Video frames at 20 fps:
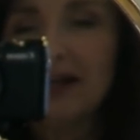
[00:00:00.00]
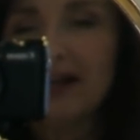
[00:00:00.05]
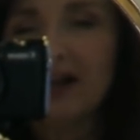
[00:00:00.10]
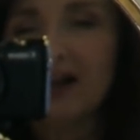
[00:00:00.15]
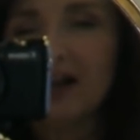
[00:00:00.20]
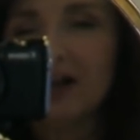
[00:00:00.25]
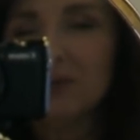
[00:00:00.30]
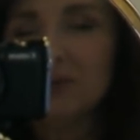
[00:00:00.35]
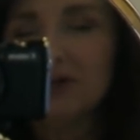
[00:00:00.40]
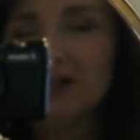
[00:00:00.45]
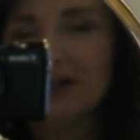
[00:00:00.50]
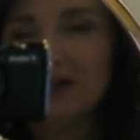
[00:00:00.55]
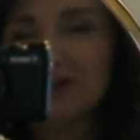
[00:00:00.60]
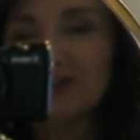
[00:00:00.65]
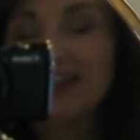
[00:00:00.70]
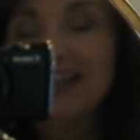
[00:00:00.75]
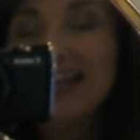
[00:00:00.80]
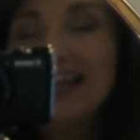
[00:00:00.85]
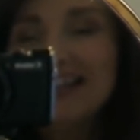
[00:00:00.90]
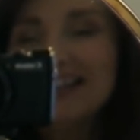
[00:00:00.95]
my
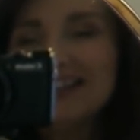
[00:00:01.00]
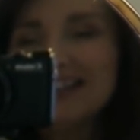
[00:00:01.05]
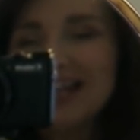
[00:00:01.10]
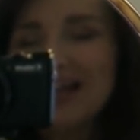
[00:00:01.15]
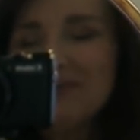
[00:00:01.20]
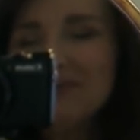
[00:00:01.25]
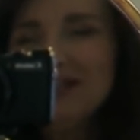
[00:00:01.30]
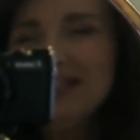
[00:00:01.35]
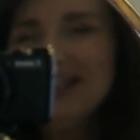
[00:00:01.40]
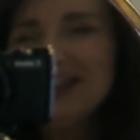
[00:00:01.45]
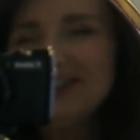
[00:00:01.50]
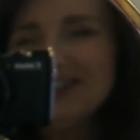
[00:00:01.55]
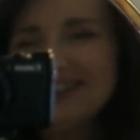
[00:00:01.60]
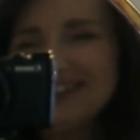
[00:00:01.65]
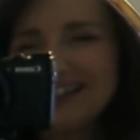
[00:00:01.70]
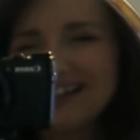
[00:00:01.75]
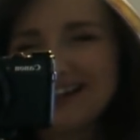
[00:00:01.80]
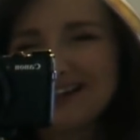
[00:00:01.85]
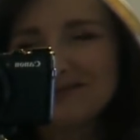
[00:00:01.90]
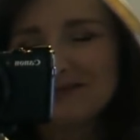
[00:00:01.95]
eyebrows, let me know in
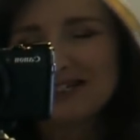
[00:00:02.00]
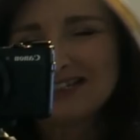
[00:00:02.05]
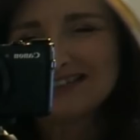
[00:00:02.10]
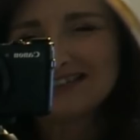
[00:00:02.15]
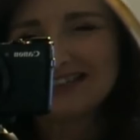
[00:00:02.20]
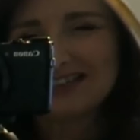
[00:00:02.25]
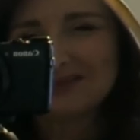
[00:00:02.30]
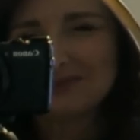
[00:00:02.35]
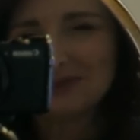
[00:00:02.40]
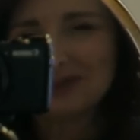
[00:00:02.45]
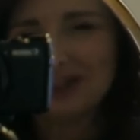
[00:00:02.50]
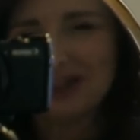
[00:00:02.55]
the comments down